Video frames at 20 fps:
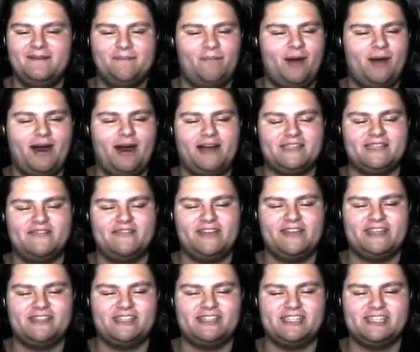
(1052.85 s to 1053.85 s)
Pause
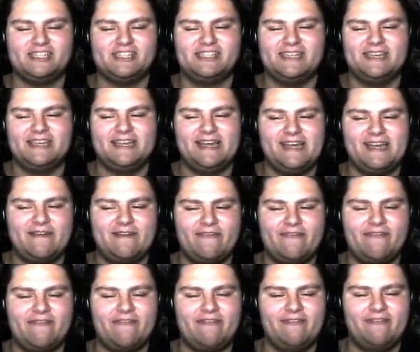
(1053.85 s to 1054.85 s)
fish to see if
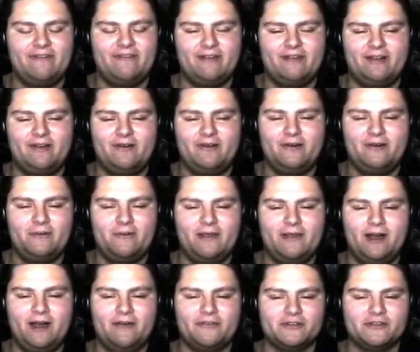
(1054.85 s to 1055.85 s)
we
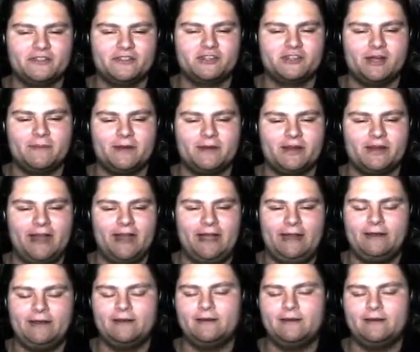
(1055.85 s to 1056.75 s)
overstrum or not.